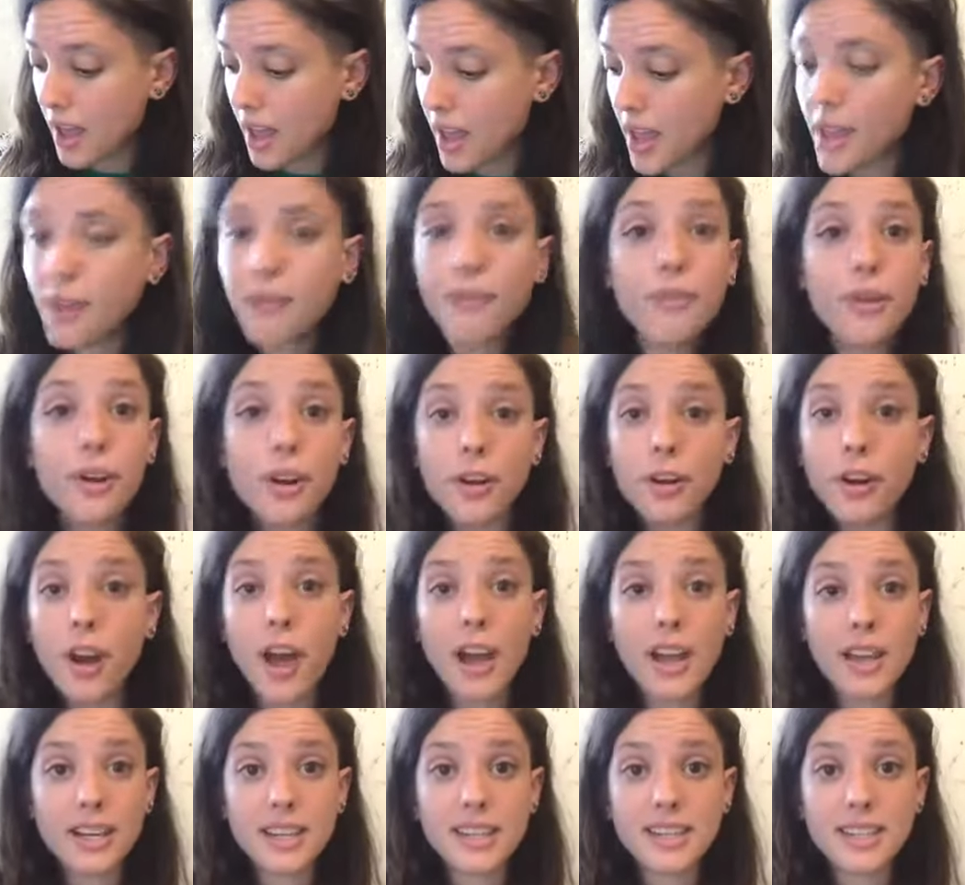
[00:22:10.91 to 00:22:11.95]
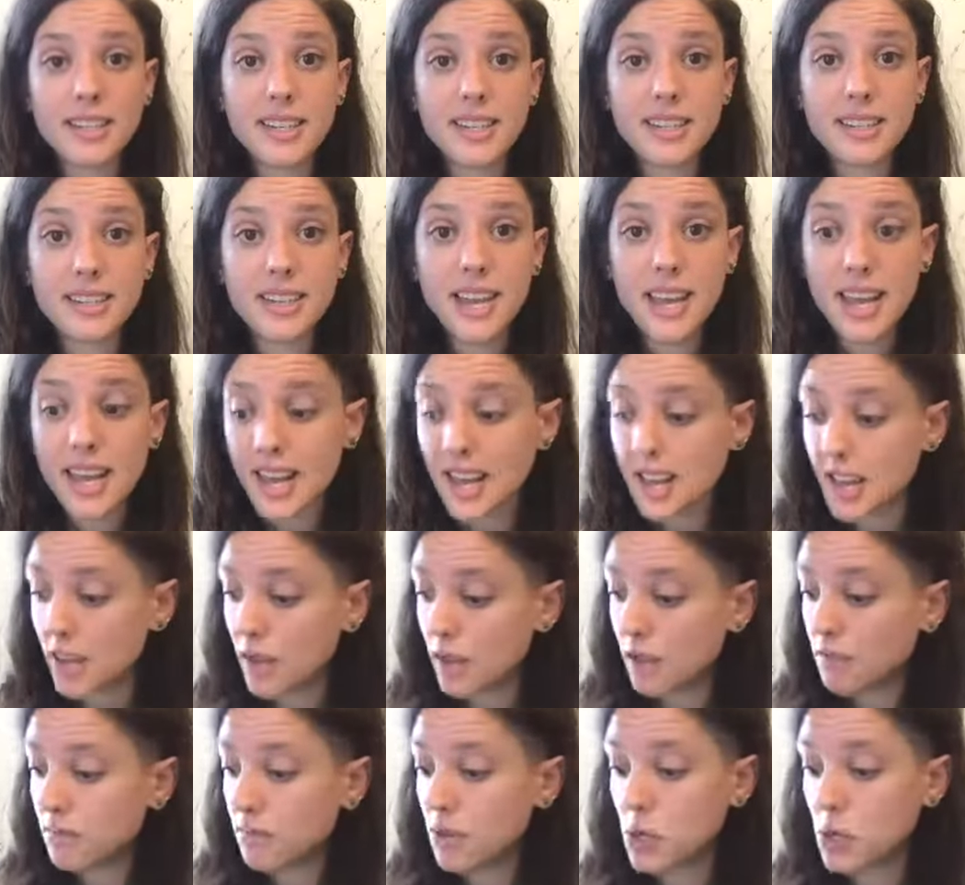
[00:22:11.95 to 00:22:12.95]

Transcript: If you're not into tea,